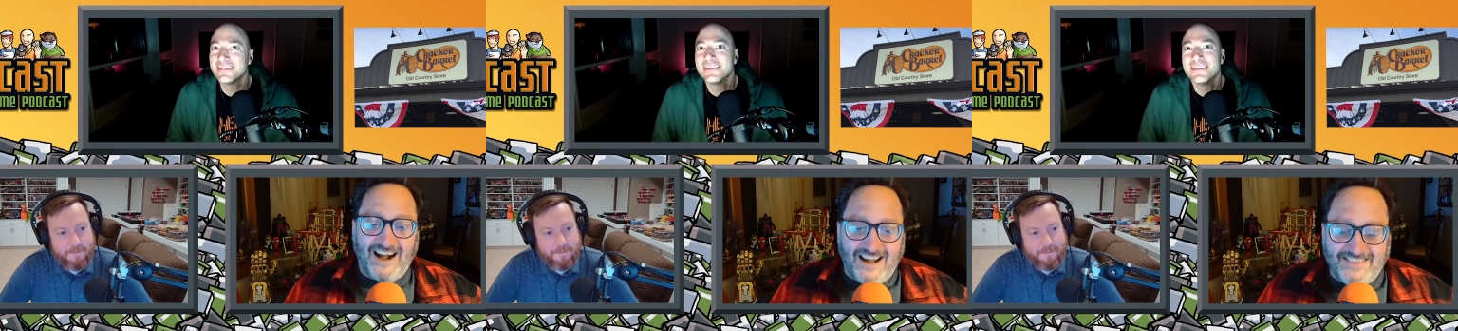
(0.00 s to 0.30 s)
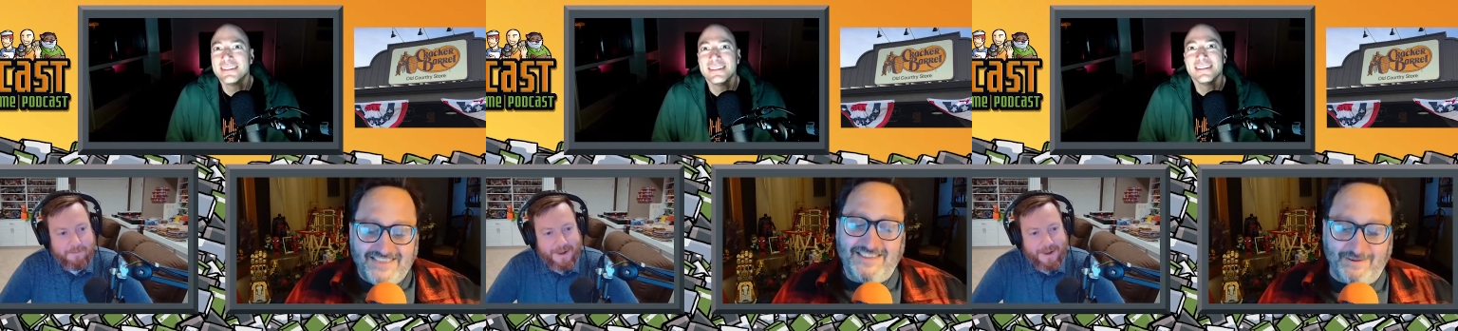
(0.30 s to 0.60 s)
Speaker 1: I
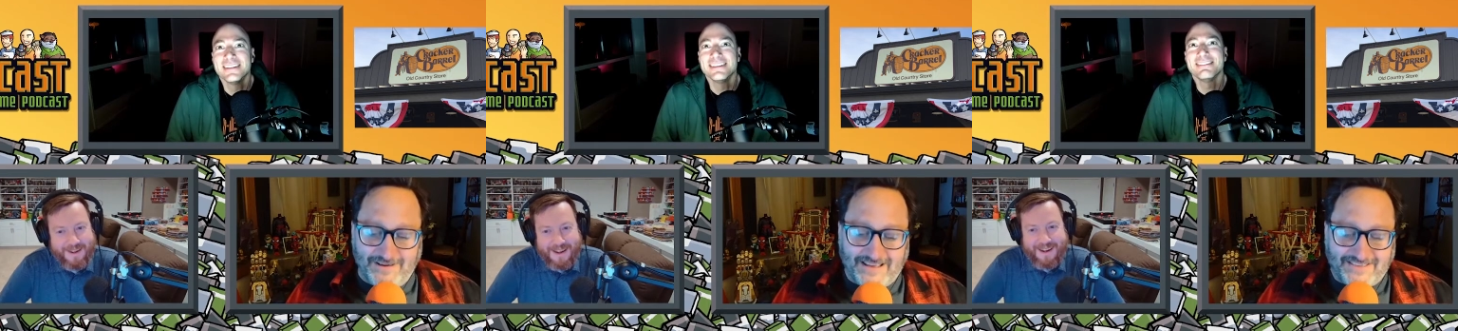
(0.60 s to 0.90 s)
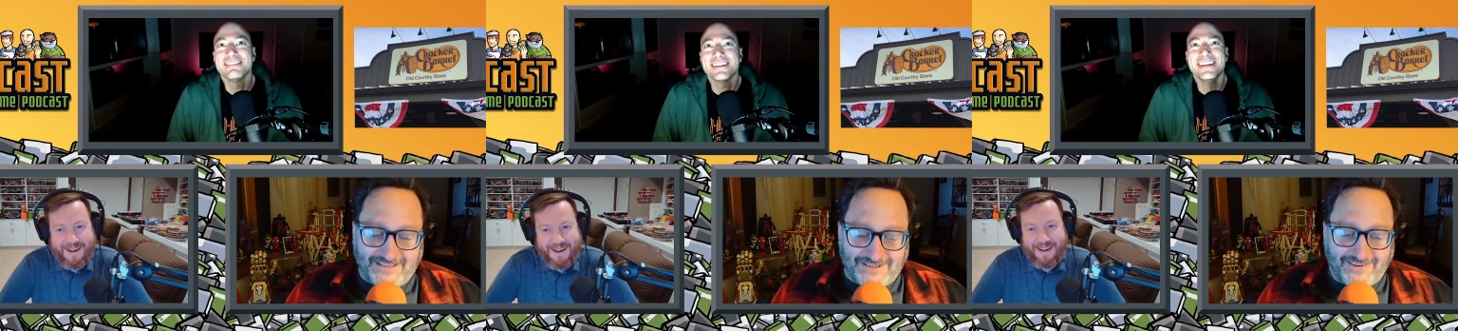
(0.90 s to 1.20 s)
think they would
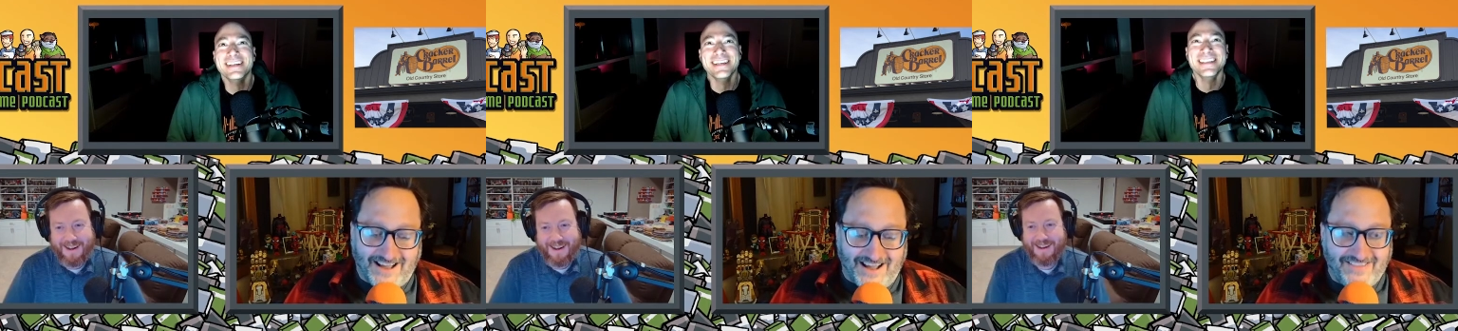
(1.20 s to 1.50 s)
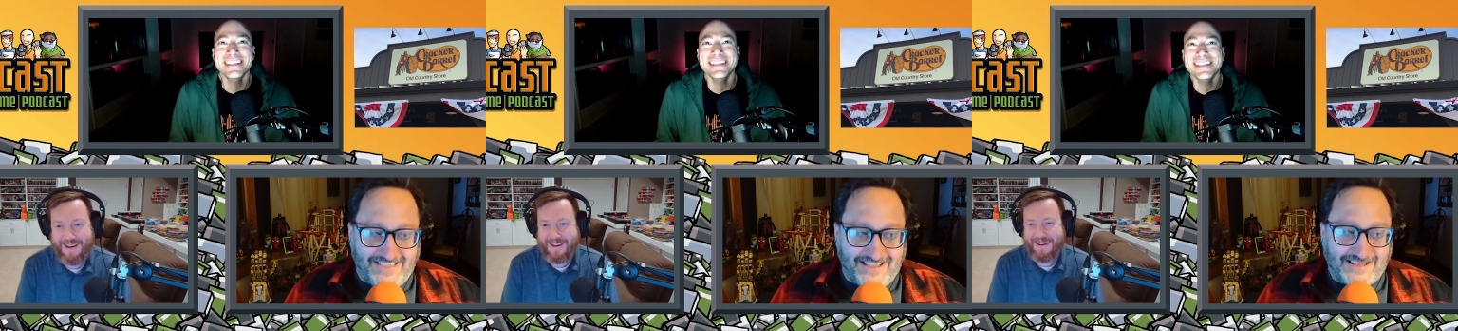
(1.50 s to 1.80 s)
get the
Speaker 2: joke. I
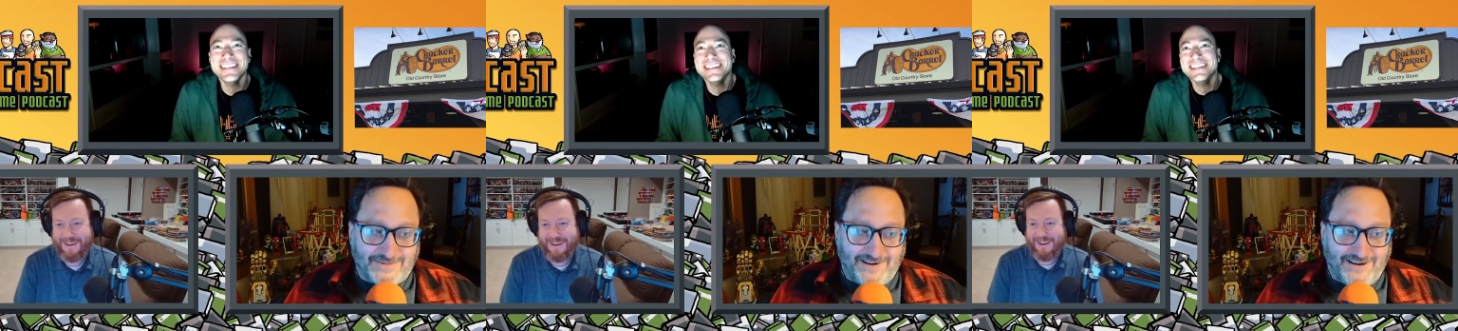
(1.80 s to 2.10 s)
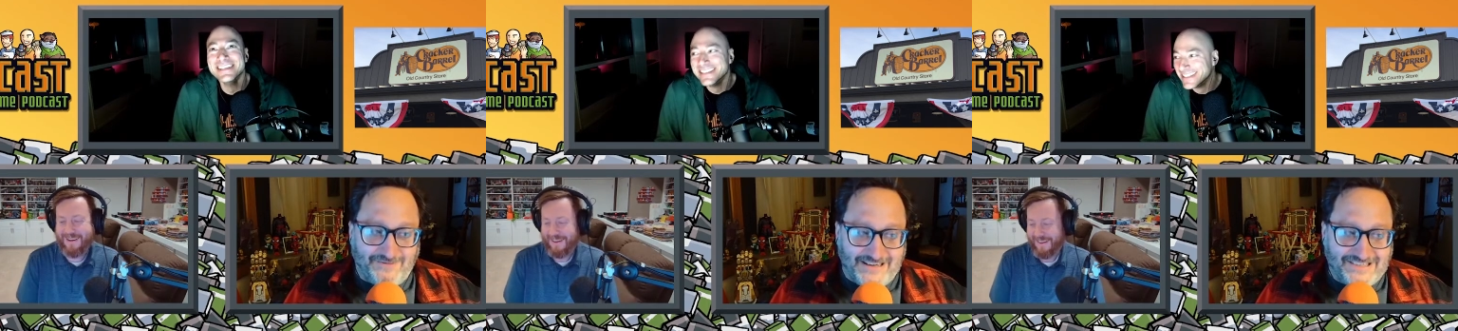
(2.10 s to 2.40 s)
think that's a pretty funny